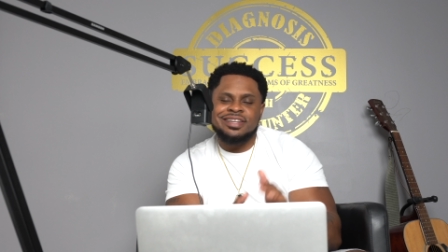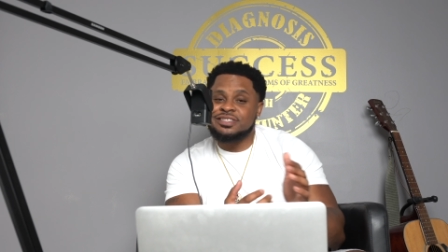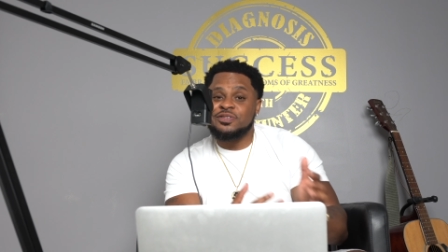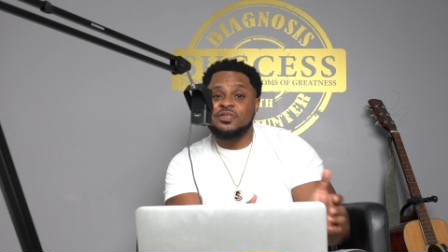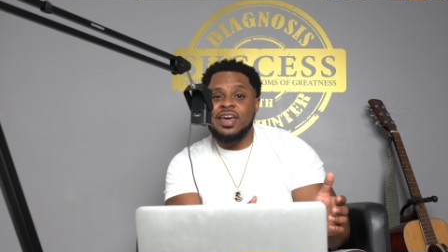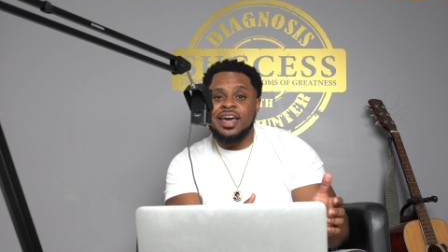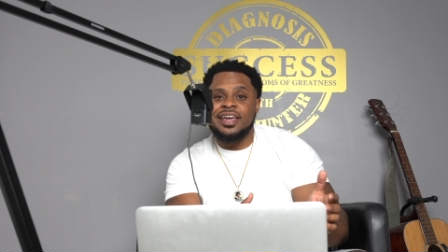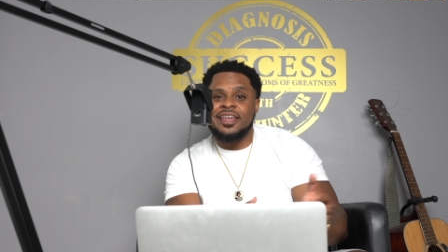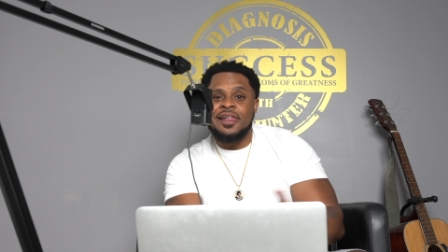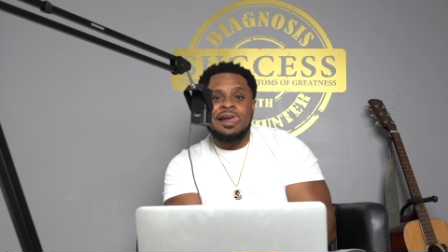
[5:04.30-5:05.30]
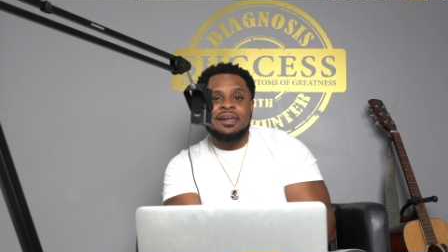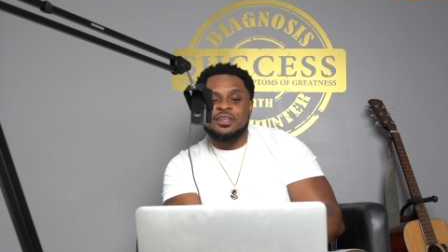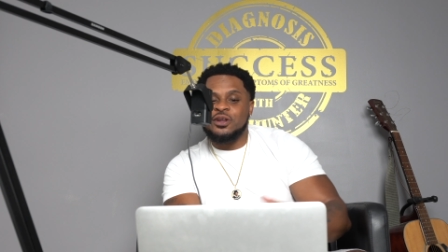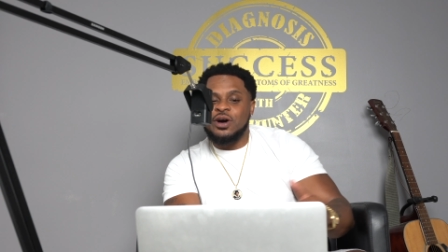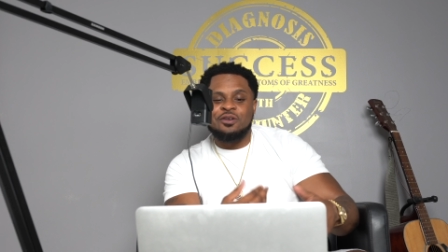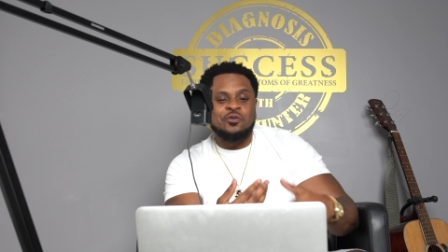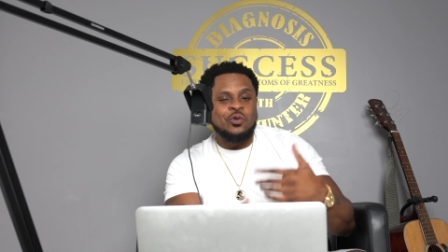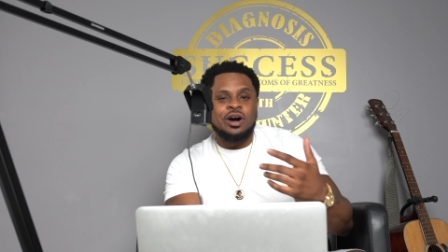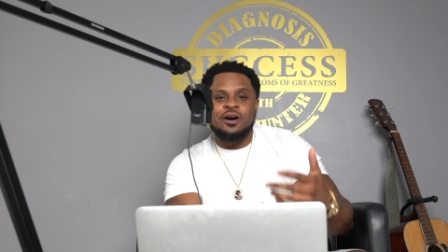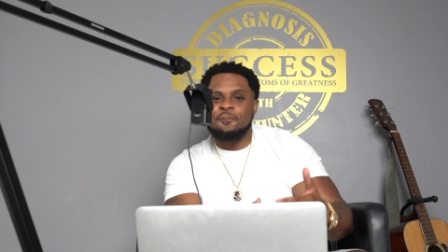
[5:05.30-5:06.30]
That's a fact. You know, I
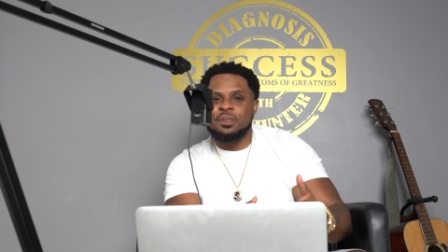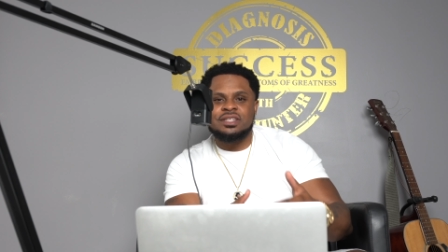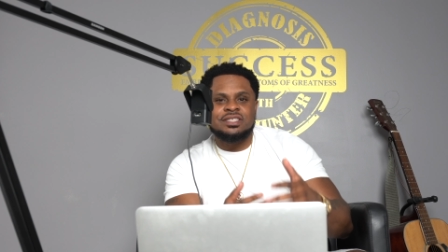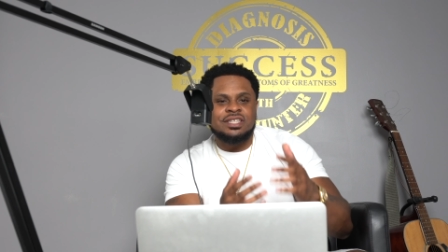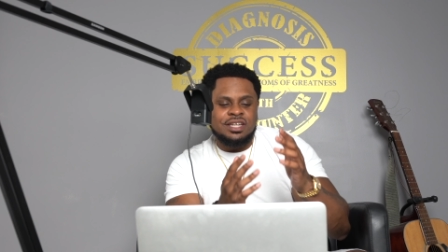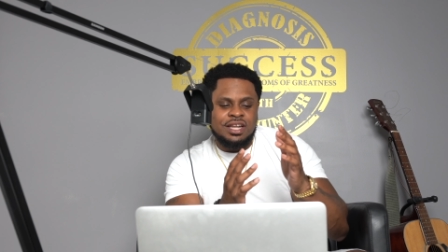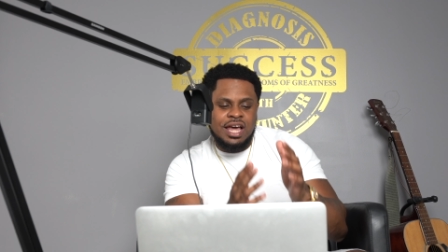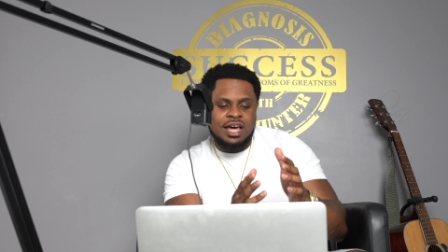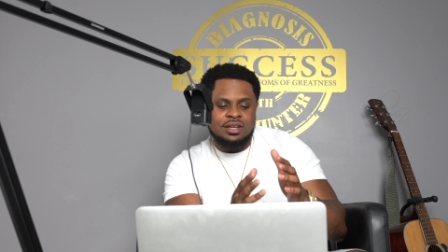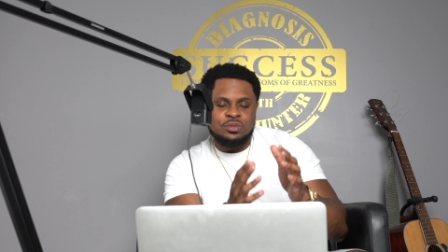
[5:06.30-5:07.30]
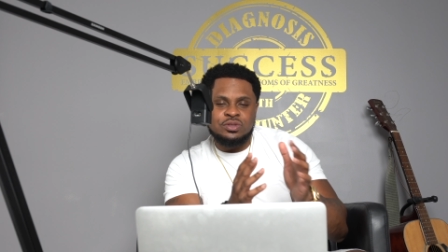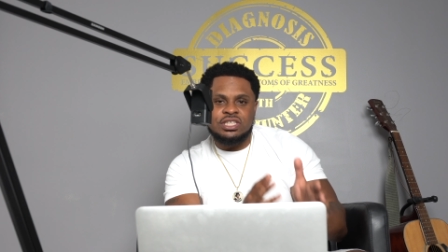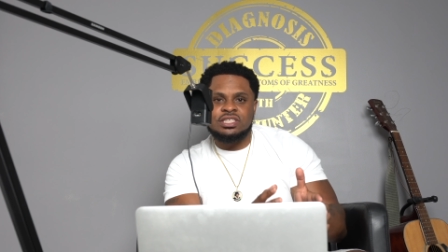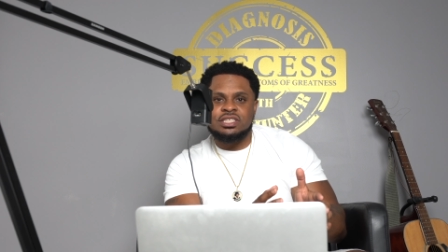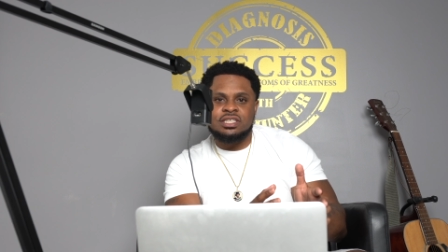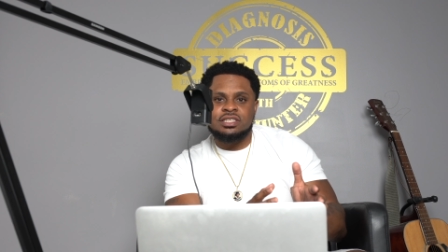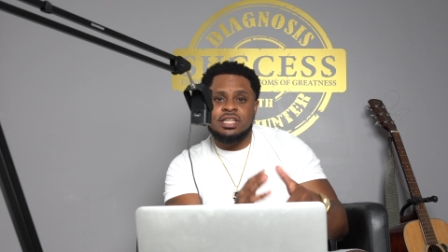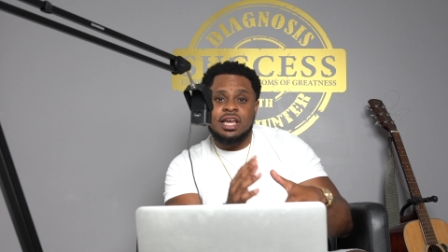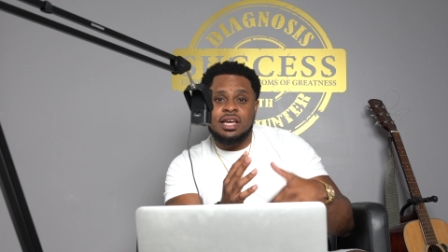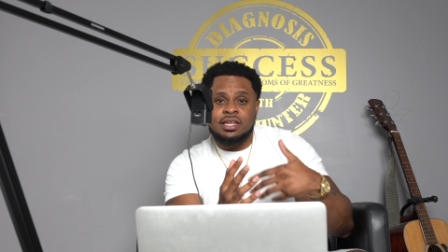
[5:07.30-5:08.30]
grew up seeing a lot of musicians
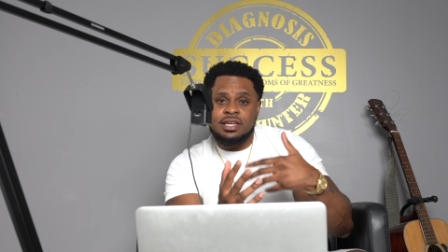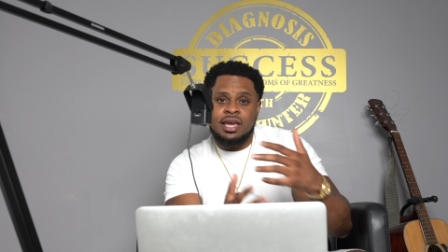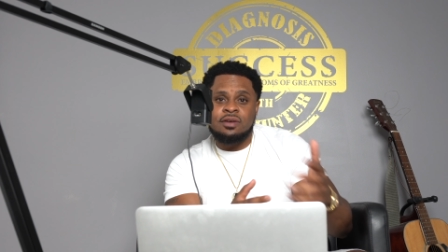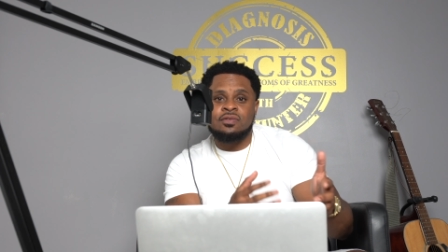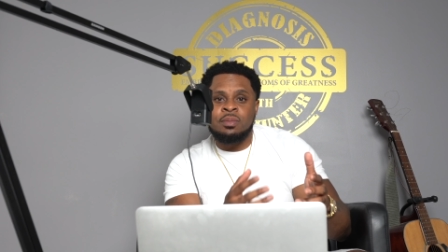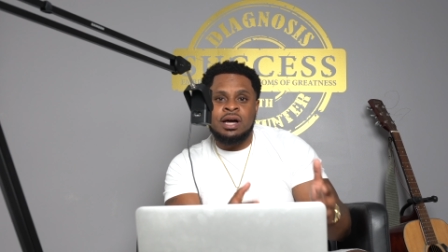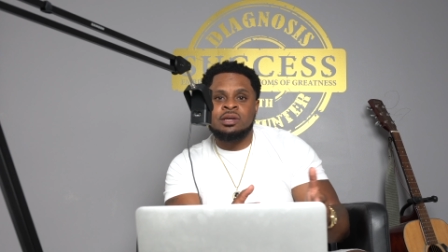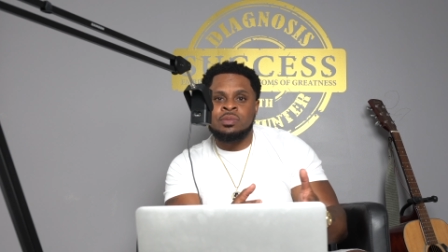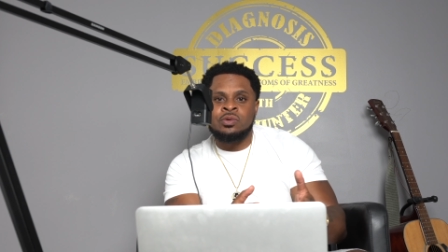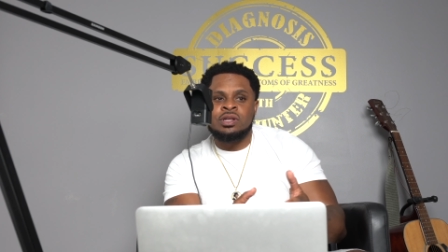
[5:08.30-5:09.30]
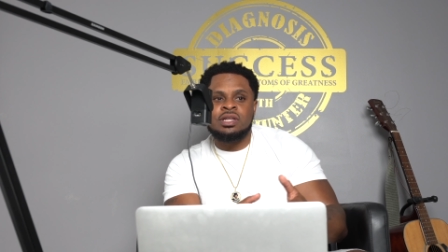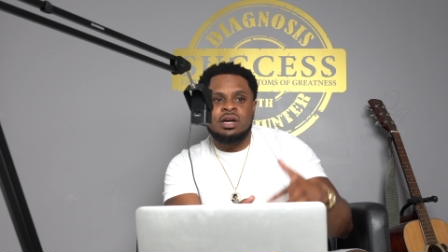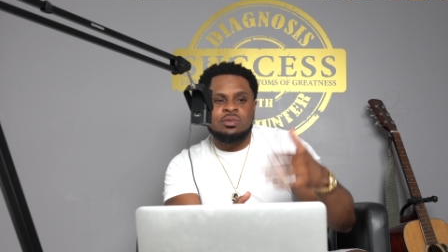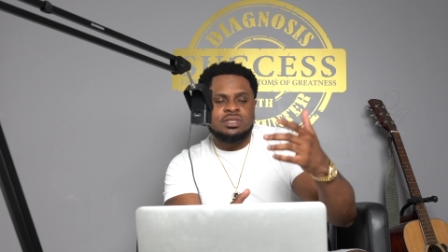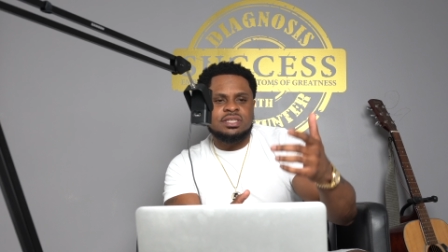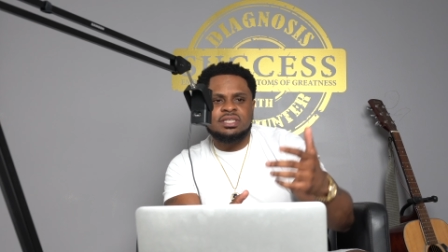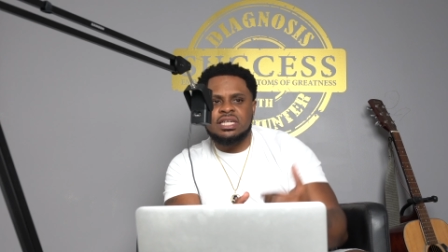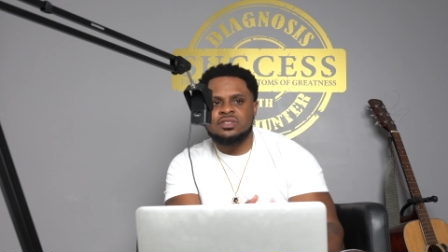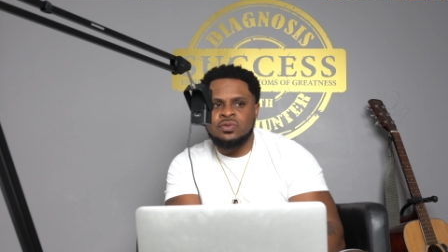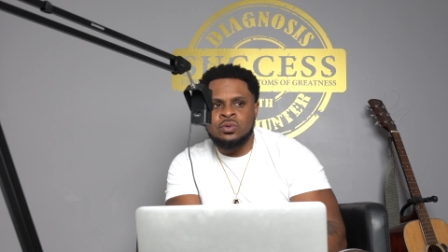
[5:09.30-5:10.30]
that came from my community that was
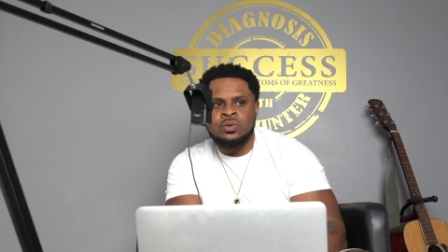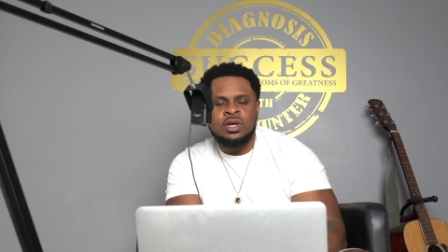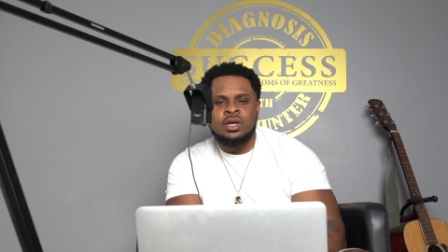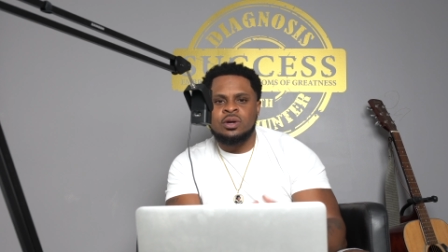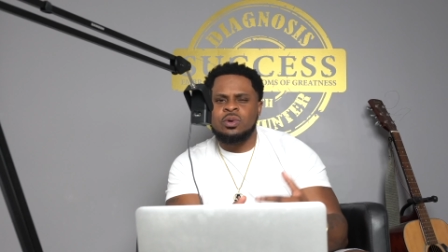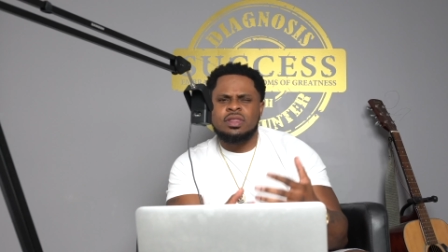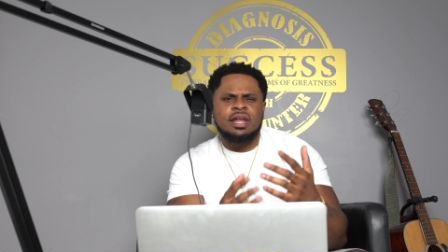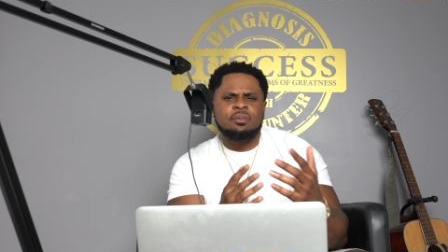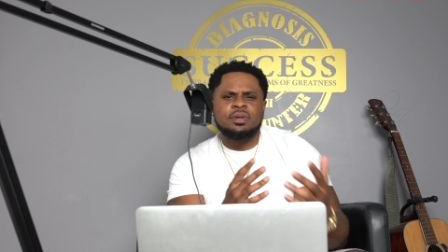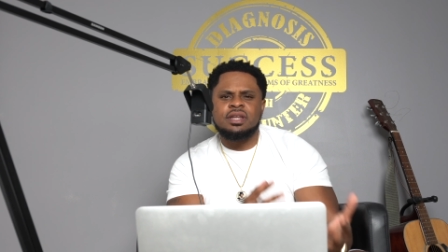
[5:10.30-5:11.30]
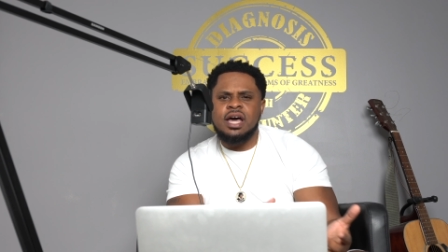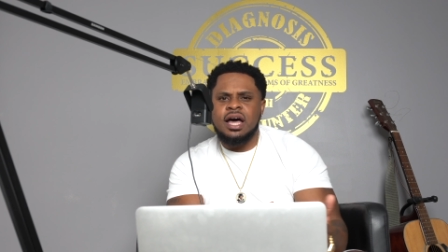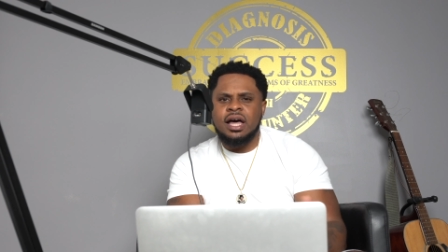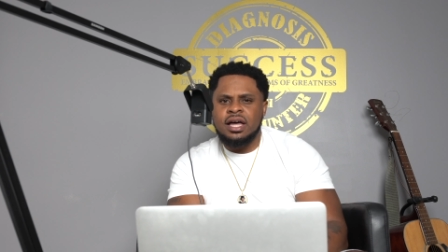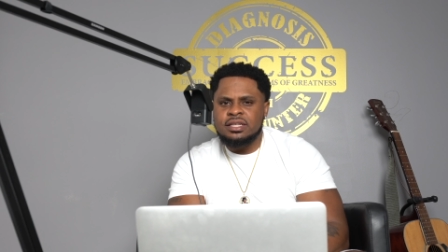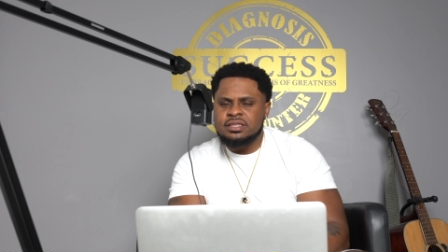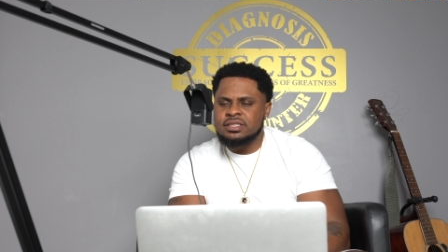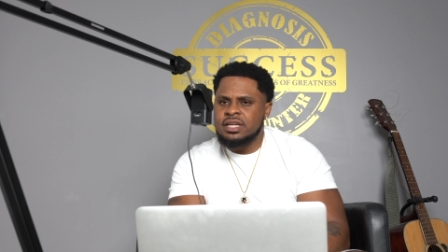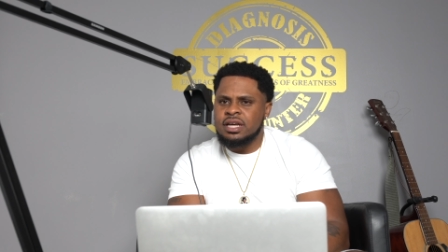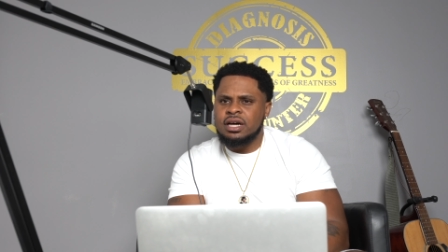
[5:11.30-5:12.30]
successful, whether that be Nas,